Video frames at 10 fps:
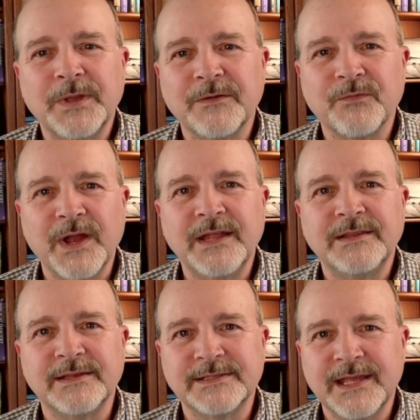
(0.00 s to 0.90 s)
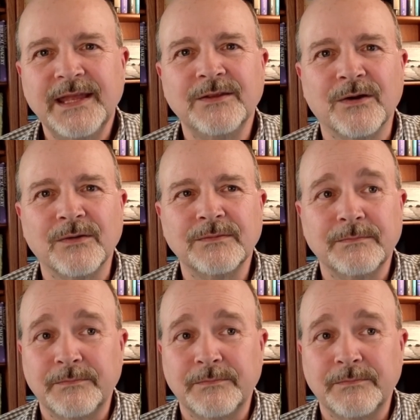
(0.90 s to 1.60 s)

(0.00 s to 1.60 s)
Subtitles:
be afraid to say no,